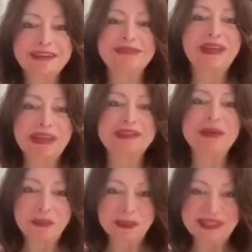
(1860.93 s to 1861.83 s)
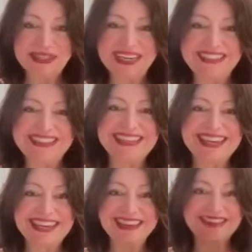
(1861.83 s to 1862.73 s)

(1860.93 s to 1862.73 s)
my eyes open and seeing,